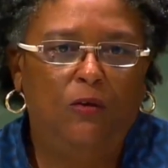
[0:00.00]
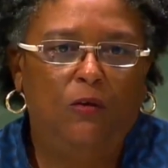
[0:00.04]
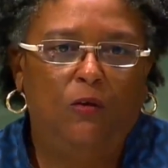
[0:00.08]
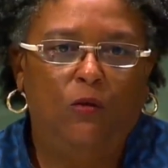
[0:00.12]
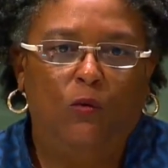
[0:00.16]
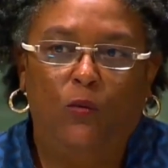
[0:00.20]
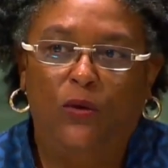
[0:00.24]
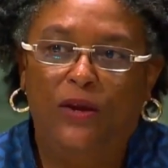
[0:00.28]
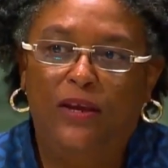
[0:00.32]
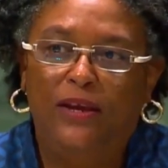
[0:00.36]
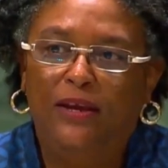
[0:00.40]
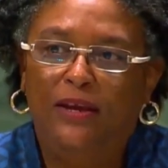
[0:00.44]

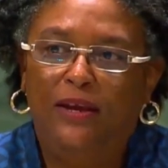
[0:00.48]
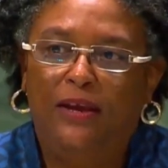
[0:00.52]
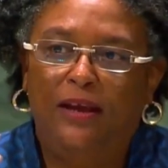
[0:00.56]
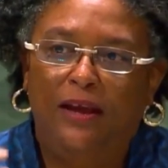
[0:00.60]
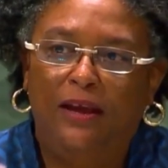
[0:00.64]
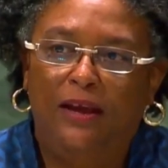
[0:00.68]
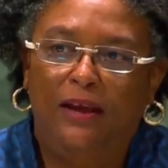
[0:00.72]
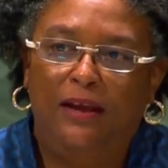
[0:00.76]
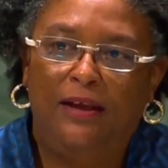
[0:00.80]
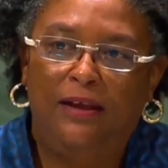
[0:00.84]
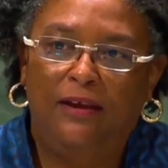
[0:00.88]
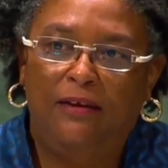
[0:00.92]
We,
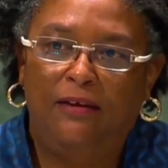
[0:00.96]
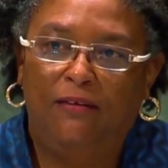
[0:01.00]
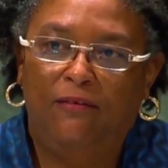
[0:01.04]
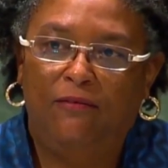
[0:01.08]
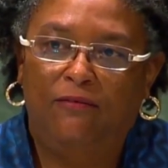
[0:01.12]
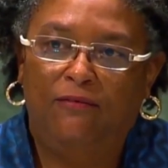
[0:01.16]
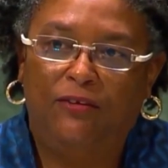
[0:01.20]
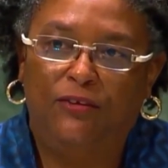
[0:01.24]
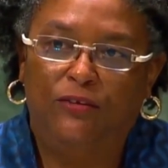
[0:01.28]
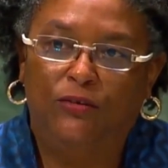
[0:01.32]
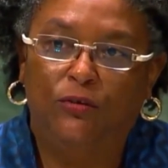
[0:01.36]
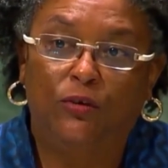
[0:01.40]

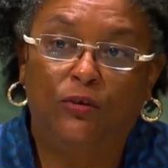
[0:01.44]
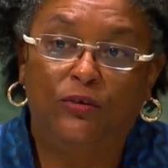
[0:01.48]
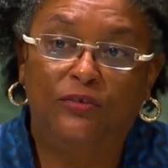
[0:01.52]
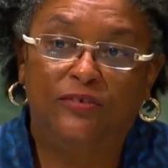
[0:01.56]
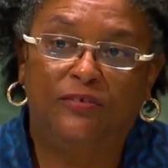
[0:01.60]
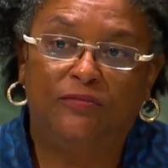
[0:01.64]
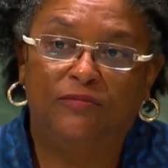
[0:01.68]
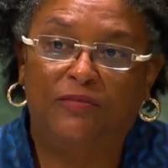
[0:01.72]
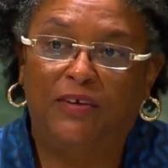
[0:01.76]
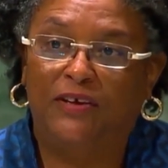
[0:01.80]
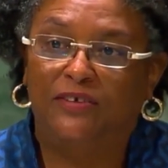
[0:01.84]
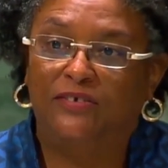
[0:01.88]
for those
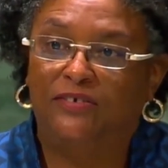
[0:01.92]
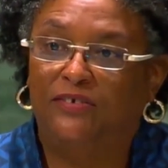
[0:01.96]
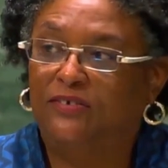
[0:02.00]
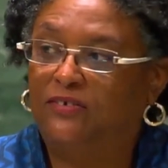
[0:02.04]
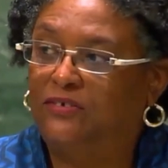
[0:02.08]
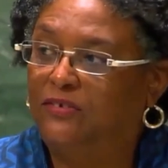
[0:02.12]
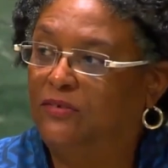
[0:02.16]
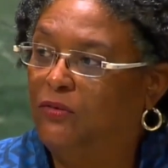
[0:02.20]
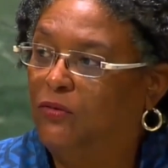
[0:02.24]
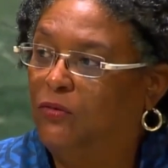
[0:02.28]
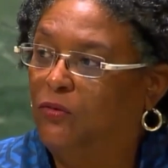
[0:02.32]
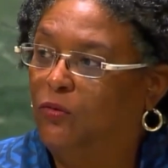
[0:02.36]
of
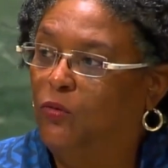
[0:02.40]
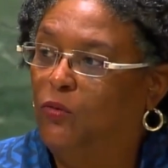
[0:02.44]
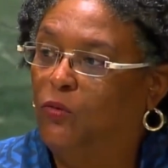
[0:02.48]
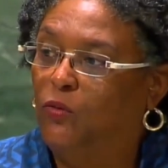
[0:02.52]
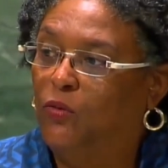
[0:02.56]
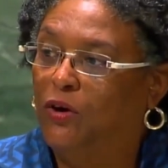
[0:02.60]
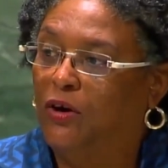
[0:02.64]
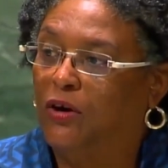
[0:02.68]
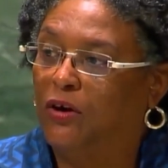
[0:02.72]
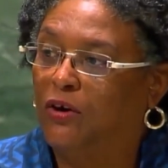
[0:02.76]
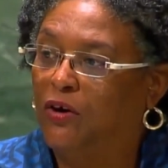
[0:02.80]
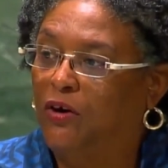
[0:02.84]
us who
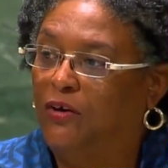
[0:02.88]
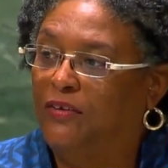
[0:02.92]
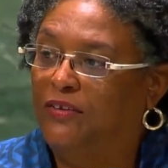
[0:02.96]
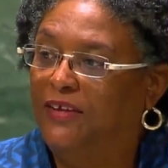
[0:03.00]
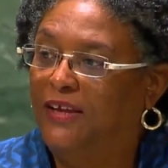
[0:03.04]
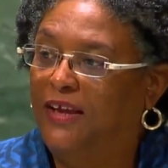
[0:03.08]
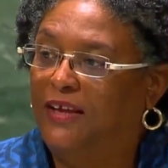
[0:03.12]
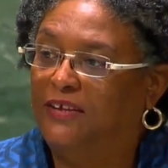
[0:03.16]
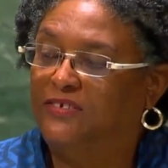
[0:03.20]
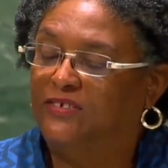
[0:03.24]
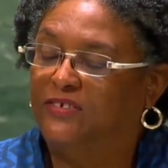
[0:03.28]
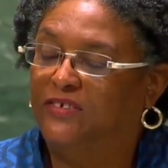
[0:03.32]
work on
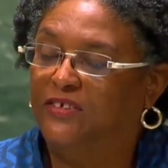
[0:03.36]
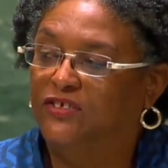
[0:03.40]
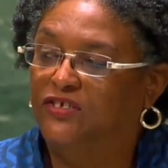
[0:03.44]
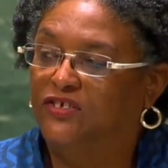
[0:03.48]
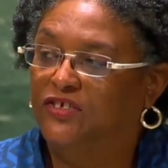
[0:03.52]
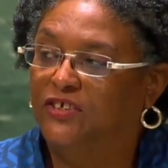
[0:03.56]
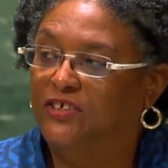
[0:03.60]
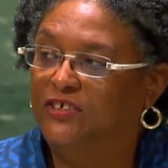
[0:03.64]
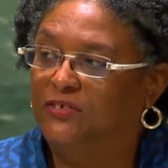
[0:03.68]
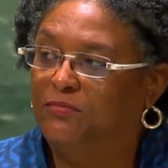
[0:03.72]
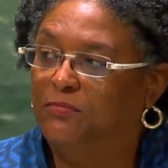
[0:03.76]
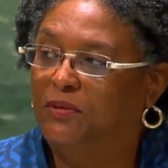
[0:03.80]
the
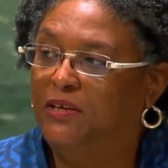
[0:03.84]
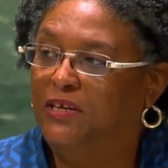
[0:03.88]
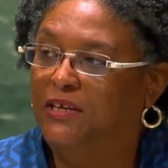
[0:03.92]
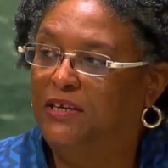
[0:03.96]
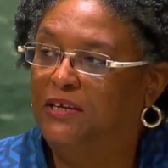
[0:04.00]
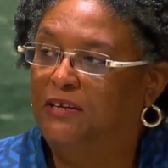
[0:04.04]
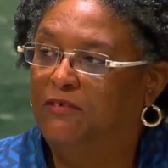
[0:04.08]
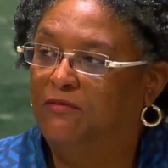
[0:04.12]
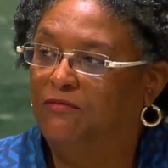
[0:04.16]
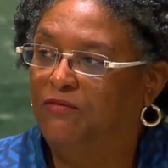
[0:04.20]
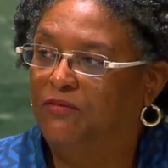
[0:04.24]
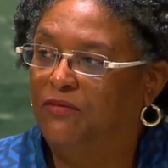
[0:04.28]
SDGs,
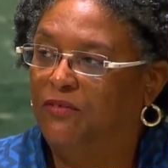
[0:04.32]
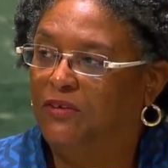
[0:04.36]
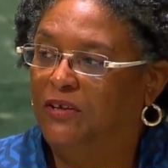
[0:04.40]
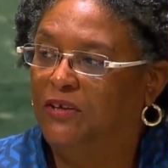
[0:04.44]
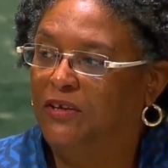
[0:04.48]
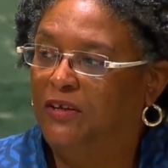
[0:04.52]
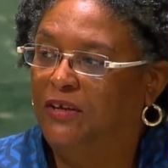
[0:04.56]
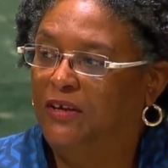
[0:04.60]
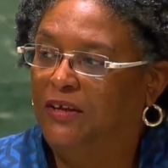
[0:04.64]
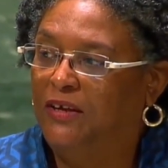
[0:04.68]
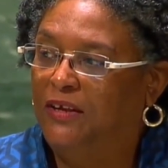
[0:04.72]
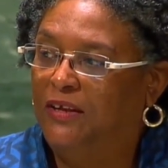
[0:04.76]
believe
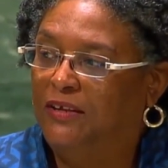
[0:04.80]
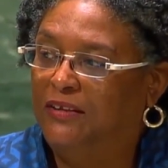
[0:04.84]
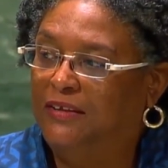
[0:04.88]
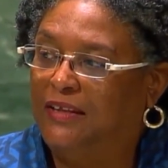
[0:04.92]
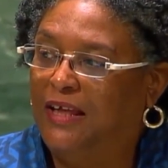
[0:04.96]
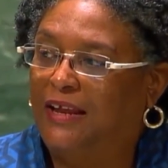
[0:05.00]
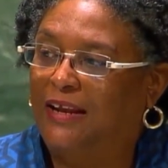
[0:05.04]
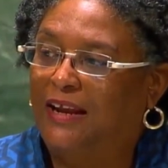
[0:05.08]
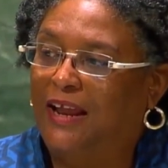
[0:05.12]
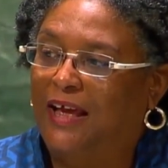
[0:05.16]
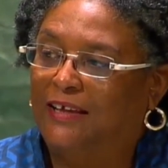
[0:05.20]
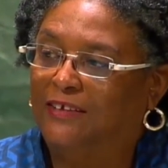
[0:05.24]

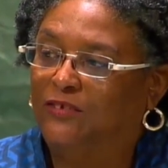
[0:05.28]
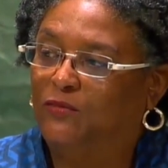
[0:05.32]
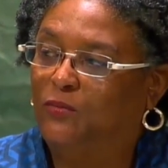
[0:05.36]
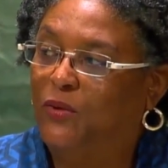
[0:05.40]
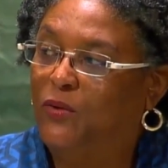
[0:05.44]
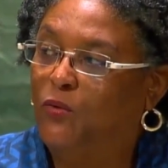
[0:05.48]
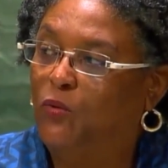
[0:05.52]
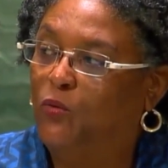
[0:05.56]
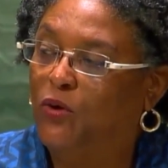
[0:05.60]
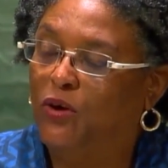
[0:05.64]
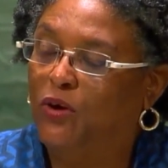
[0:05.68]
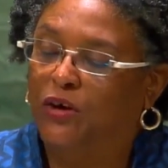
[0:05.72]
that as
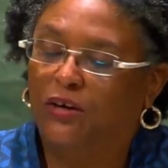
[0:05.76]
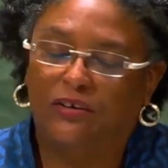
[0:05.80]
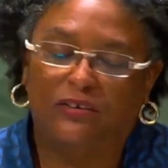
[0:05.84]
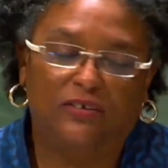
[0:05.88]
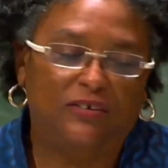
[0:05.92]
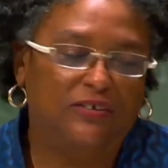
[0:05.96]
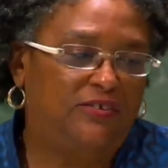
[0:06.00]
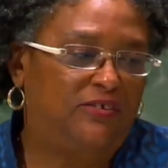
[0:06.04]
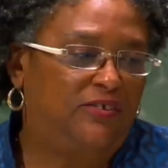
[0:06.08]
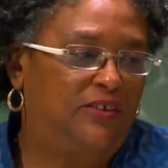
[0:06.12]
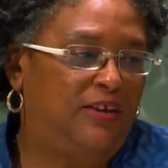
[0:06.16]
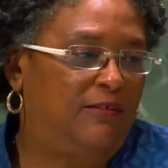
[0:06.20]
we work to
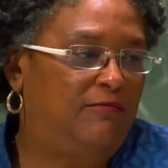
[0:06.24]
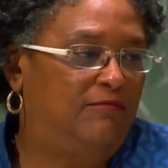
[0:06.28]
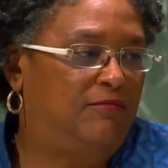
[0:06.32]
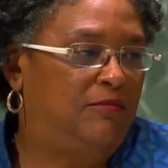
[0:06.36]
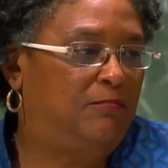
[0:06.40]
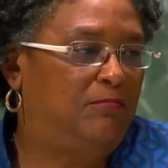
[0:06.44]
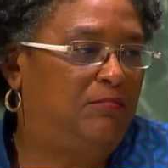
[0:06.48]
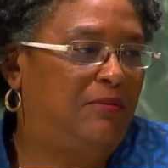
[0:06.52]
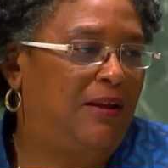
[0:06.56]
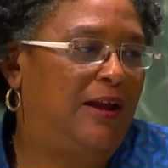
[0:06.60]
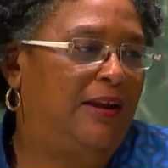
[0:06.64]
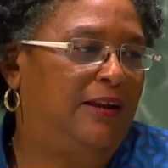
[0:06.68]
save the
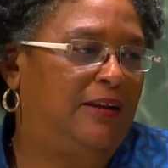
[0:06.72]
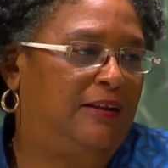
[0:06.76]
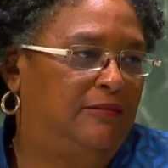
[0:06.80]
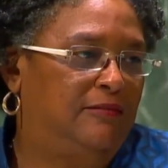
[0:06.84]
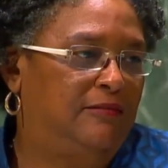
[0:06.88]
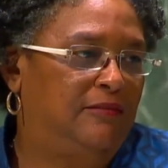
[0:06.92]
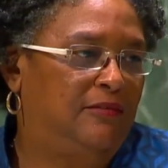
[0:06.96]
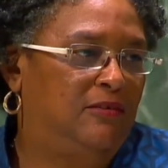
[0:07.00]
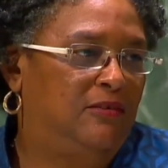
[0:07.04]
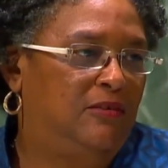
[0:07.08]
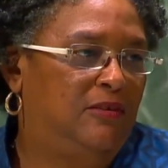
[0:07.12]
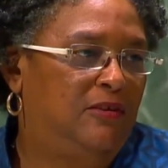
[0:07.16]
planet,
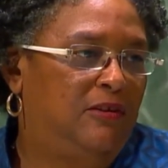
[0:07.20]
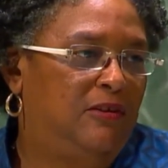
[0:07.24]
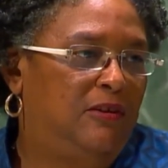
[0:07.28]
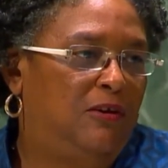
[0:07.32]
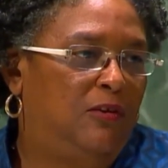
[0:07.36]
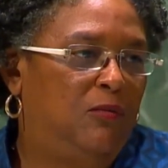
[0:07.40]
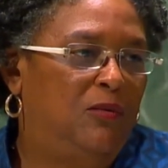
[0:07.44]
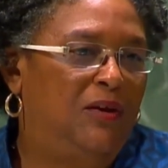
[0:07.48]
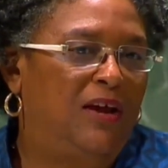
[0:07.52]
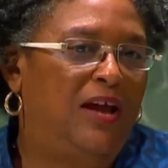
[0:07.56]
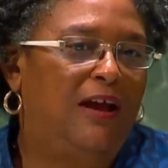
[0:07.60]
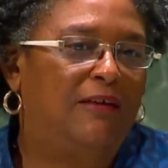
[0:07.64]

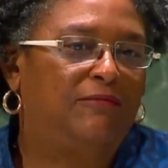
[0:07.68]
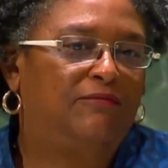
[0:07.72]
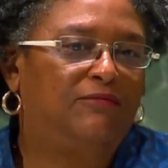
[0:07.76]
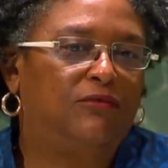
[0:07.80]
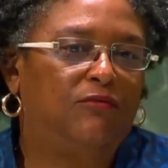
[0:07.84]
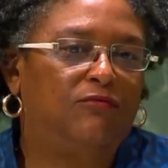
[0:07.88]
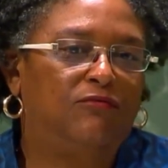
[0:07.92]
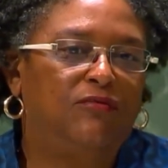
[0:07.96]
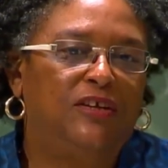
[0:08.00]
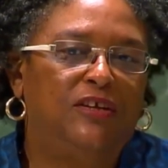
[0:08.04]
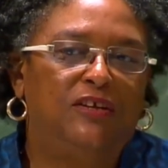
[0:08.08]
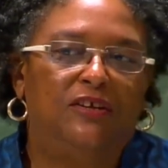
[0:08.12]
we have
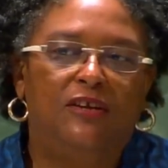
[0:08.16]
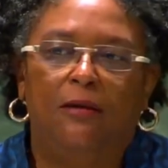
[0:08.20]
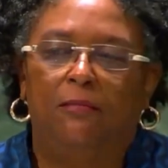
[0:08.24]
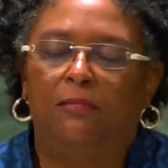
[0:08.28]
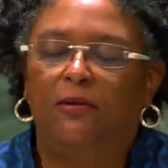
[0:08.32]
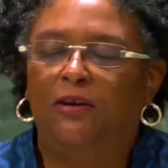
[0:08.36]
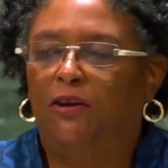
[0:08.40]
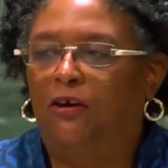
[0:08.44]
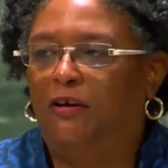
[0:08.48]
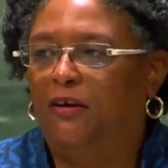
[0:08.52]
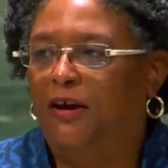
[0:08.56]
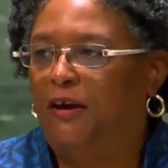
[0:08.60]
to
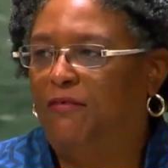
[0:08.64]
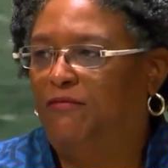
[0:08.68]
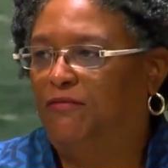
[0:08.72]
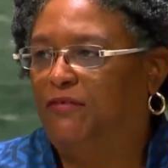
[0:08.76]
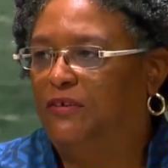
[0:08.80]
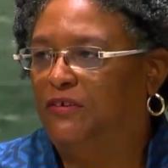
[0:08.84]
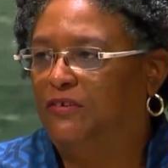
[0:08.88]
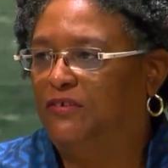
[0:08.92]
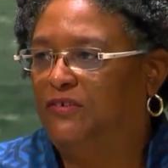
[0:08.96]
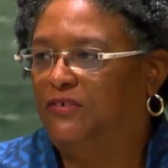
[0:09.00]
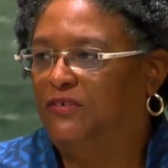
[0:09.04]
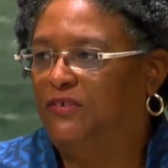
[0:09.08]
redouble our
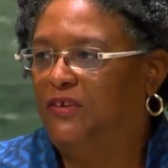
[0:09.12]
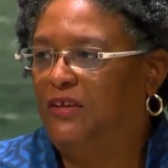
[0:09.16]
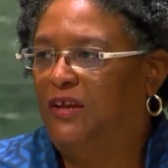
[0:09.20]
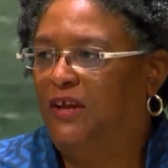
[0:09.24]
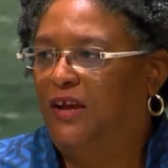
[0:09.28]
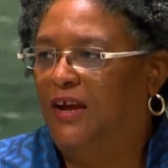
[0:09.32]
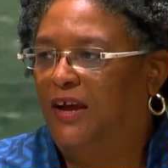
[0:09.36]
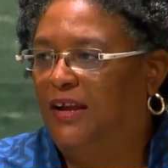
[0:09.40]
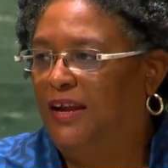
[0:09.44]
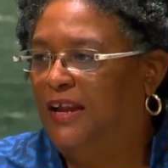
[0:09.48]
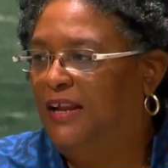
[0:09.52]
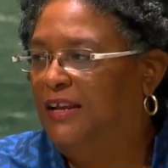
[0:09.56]
efforts.
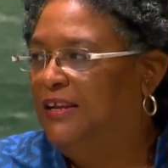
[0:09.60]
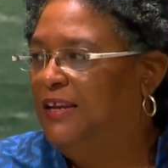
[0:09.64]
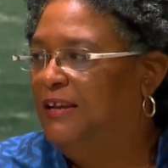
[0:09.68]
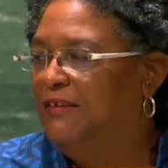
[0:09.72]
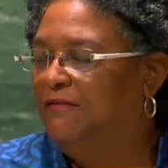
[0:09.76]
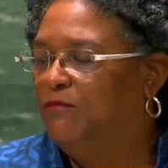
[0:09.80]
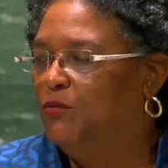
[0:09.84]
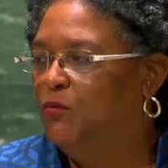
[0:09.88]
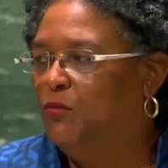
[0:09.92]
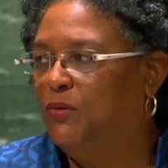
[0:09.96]
And I leave you with